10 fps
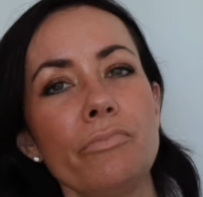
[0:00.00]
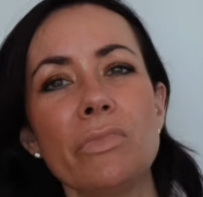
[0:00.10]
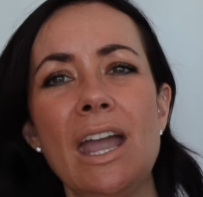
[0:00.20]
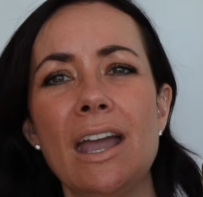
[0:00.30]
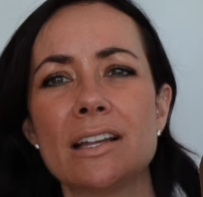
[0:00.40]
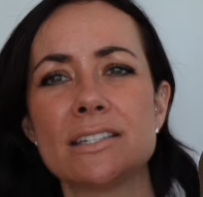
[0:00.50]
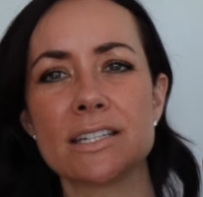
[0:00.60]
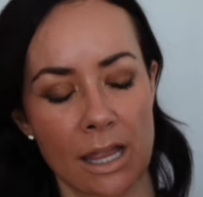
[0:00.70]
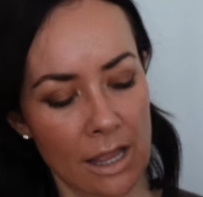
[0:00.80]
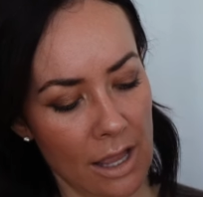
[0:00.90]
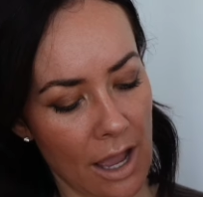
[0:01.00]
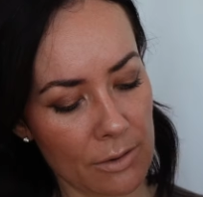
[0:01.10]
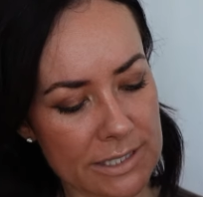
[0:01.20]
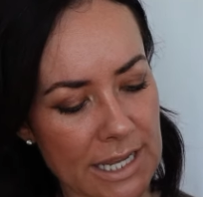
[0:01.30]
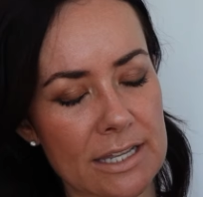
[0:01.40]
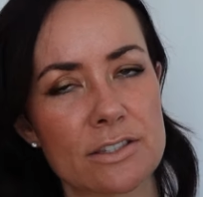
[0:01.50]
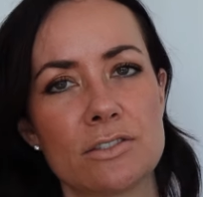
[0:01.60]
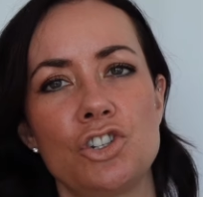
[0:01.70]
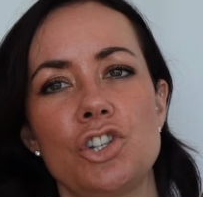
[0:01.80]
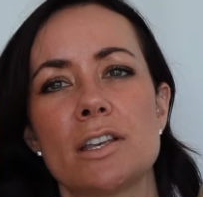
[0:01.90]
And I would say it's
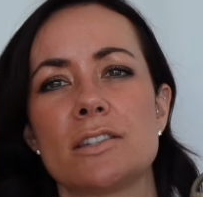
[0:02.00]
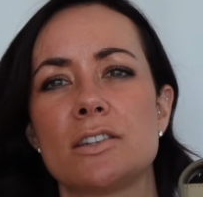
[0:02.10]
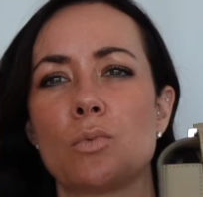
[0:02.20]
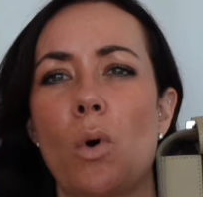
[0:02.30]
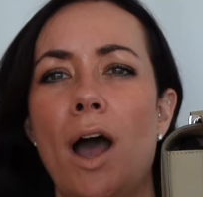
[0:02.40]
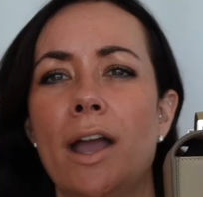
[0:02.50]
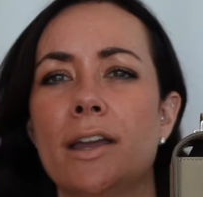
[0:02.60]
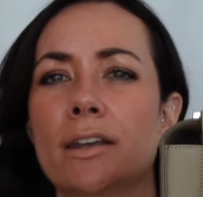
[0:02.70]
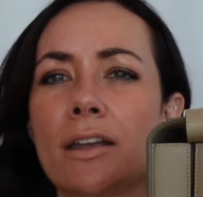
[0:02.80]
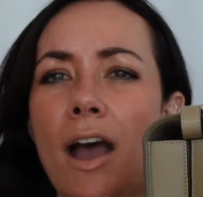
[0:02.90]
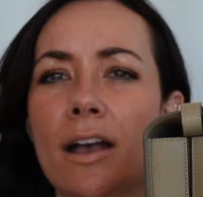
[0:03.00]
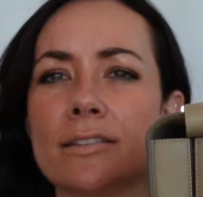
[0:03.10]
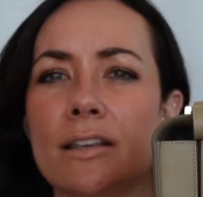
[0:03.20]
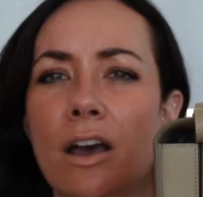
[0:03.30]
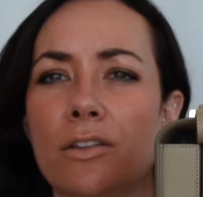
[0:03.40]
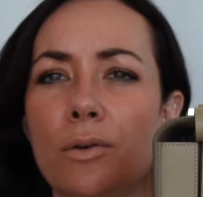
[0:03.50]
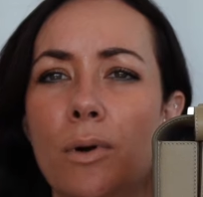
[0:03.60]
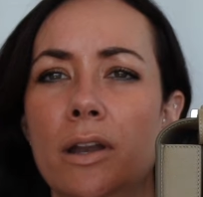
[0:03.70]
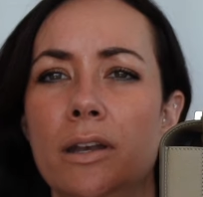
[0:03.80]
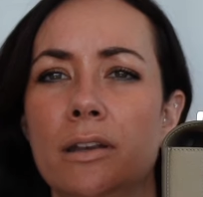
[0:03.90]
just as wide as the other
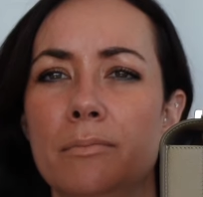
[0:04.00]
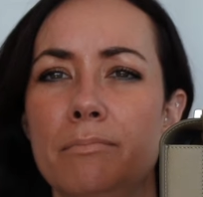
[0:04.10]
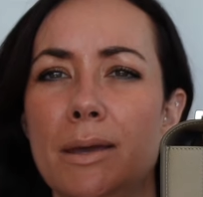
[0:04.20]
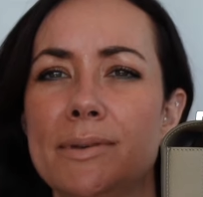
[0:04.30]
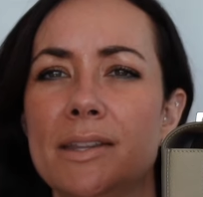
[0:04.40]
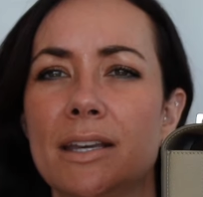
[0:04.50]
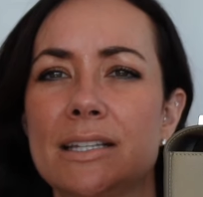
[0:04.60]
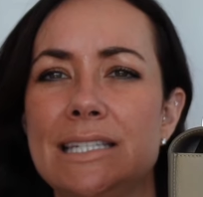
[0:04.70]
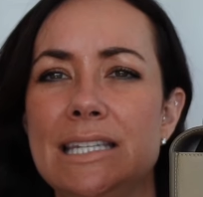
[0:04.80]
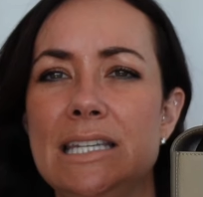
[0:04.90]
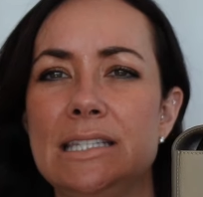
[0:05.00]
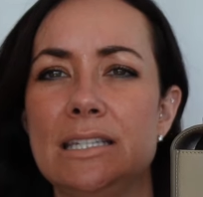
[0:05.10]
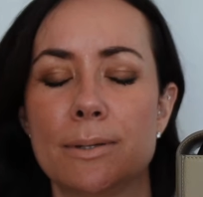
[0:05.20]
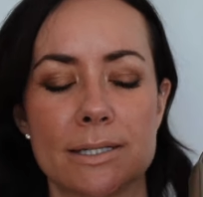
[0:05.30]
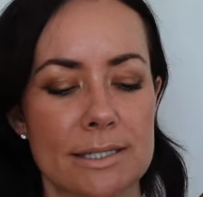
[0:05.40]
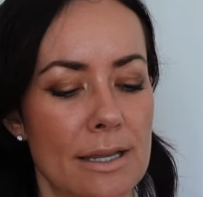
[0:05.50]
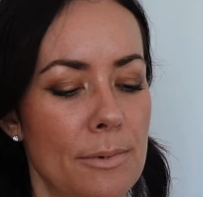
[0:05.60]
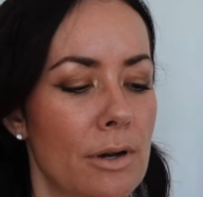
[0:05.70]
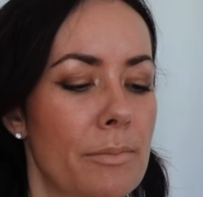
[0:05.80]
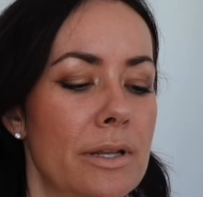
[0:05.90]
one, maybe like a teensy bit
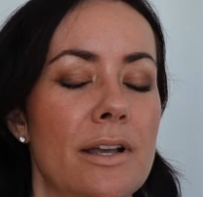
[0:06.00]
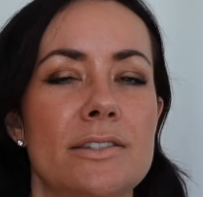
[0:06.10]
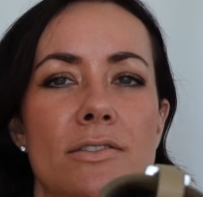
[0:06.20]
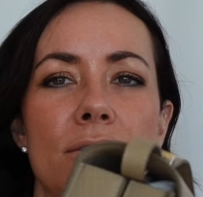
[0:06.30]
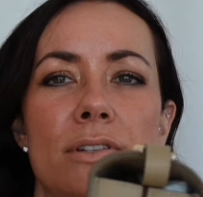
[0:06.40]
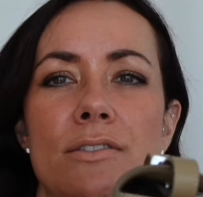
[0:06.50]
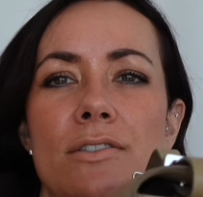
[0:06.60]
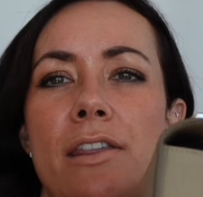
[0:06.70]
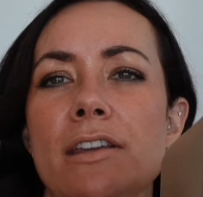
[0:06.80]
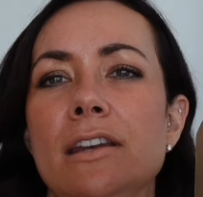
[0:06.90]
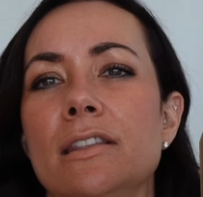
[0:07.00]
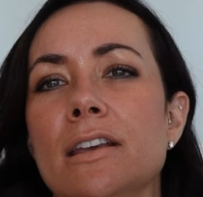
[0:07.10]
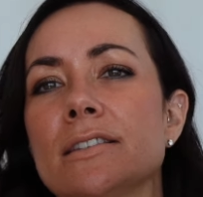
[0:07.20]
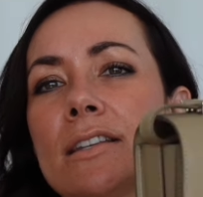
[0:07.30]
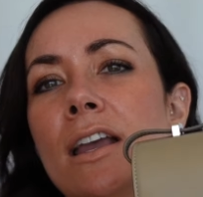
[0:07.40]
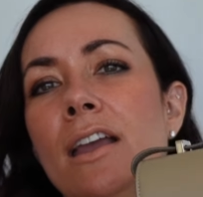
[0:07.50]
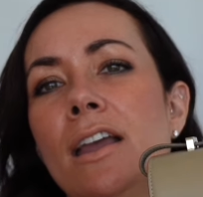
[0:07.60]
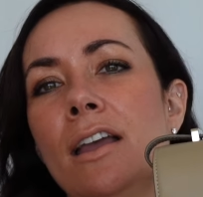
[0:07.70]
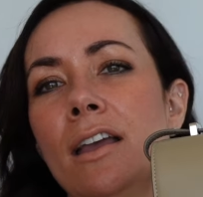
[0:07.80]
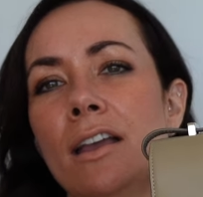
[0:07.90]
slimmer, but that's also because there's nothing in this.
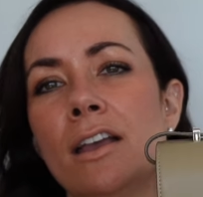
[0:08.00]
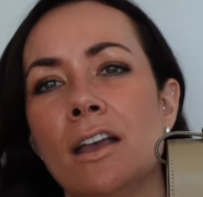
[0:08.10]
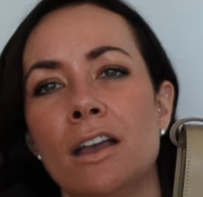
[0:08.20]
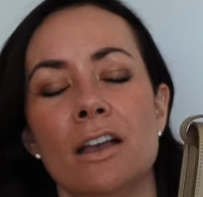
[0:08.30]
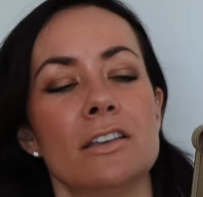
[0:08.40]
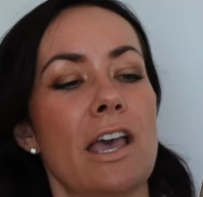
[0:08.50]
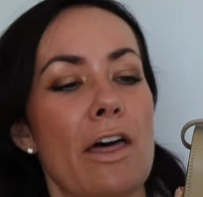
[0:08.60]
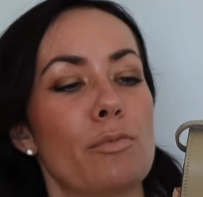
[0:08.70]
So yeah, the